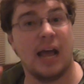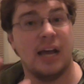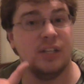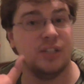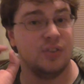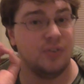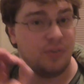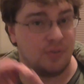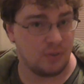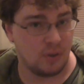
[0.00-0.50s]

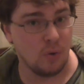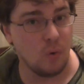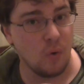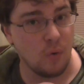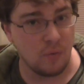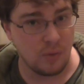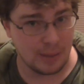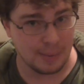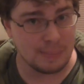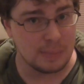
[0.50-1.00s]
as few
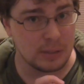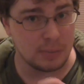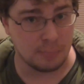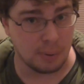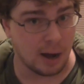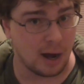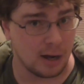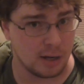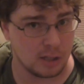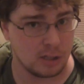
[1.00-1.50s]
of them as
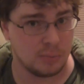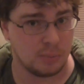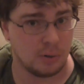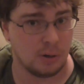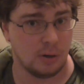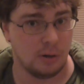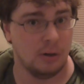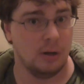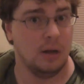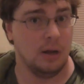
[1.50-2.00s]

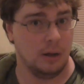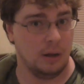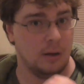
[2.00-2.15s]
possible.